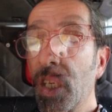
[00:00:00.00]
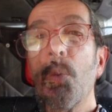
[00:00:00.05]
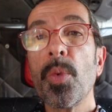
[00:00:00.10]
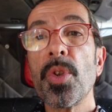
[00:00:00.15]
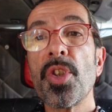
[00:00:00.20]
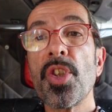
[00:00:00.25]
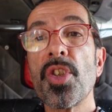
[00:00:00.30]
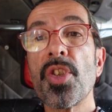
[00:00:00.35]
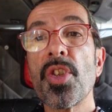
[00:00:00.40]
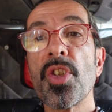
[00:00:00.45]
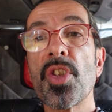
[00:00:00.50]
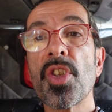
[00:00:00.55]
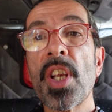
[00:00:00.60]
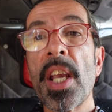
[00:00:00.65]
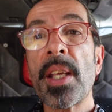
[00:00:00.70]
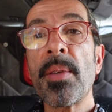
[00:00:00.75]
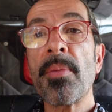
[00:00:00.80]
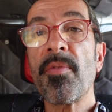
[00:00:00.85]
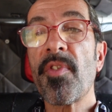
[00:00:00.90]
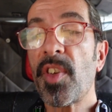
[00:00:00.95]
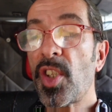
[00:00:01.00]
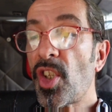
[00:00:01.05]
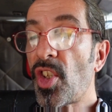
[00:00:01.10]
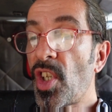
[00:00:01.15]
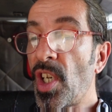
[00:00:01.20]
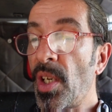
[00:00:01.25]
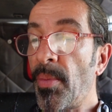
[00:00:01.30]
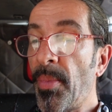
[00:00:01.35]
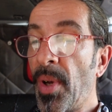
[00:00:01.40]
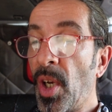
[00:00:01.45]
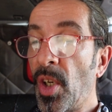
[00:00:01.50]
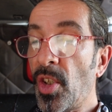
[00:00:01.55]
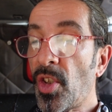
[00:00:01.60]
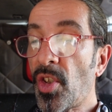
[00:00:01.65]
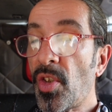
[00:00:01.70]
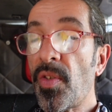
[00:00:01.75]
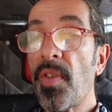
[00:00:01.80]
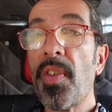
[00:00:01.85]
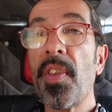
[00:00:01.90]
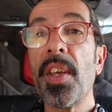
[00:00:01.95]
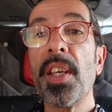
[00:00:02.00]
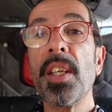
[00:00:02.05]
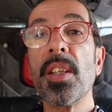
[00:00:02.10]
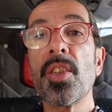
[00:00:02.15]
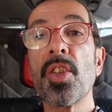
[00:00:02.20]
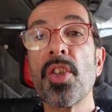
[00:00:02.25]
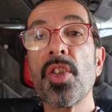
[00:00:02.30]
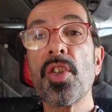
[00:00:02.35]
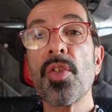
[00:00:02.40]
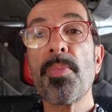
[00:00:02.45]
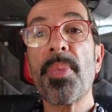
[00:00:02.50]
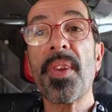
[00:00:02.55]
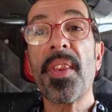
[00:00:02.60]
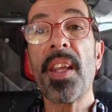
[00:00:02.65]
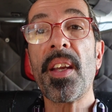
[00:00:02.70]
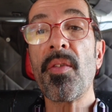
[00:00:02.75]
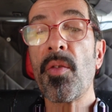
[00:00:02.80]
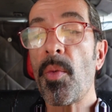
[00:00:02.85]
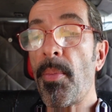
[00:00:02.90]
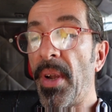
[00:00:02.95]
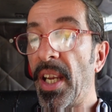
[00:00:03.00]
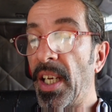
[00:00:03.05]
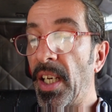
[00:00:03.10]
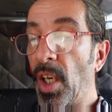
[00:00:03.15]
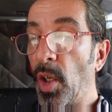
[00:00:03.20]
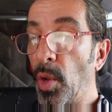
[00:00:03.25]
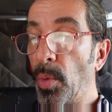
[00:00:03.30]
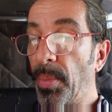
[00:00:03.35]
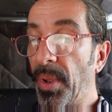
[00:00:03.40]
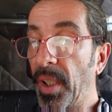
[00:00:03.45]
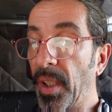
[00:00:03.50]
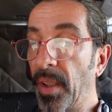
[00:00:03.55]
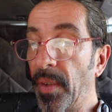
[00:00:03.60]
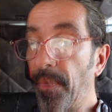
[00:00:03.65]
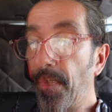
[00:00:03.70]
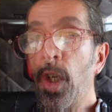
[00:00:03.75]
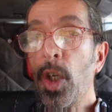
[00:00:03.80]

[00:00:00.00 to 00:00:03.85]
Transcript: which is the same for cinemas and theatres, but they remain open.